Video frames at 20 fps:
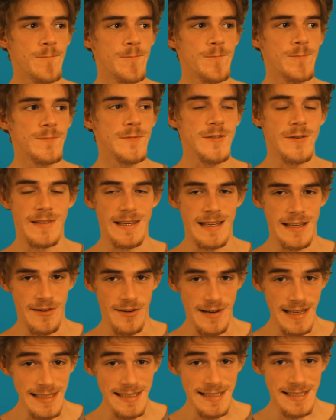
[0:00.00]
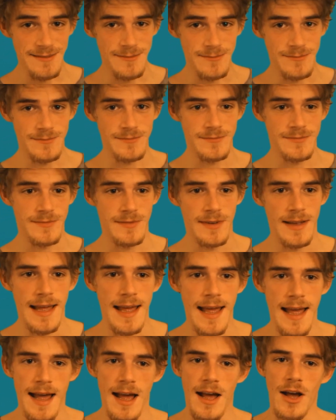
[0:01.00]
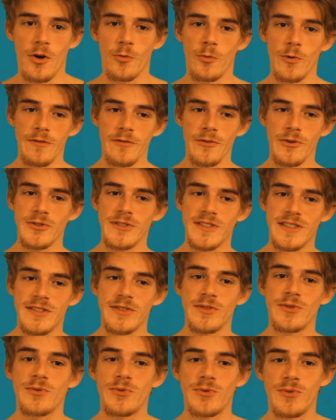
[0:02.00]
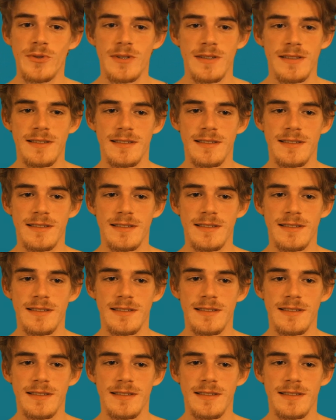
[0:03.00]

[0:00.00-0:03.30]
So the internet refers to